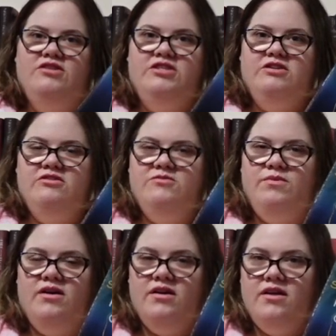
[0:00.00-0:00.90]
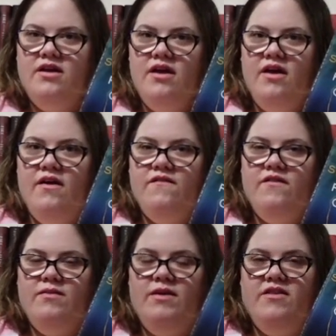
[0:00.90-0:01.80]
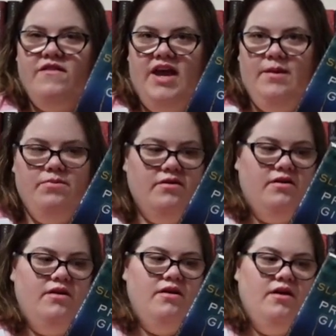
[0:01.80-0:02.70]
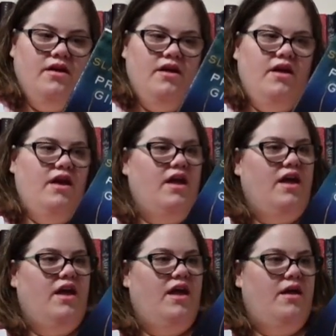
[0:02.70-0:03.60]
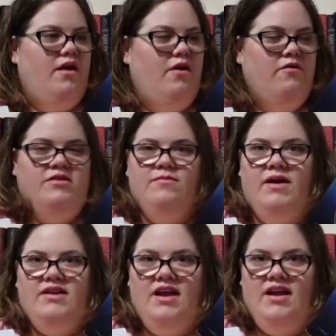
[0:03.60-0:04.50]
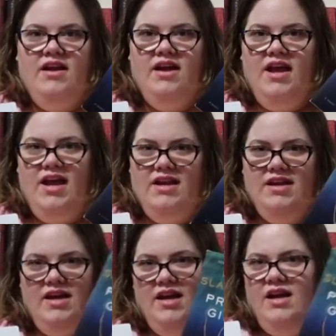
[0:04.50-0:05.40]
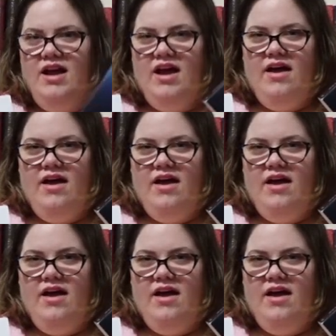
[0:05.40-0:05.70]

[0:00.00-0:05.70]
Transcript: Chills book for the month of April, hosted by Dana and Nikki.